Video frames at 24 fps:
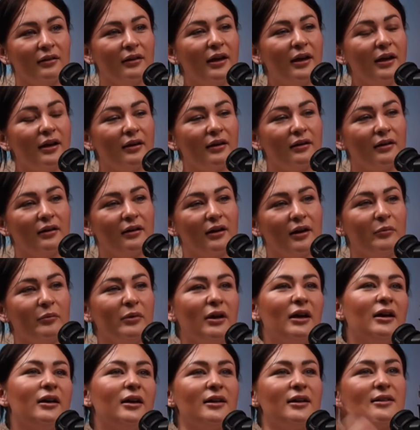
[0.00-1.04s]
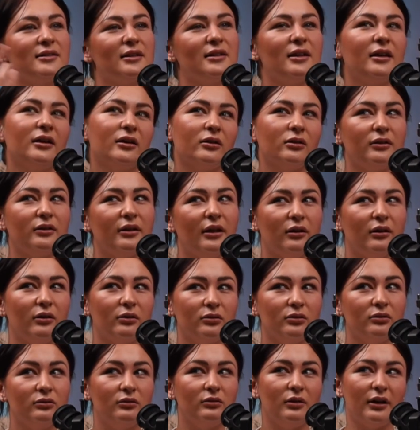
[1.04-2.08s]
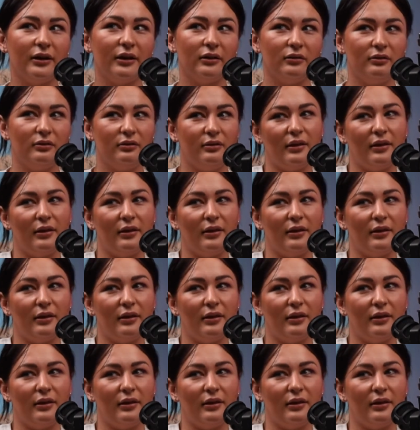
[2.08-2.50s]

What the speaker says: I mean, I guess they could like,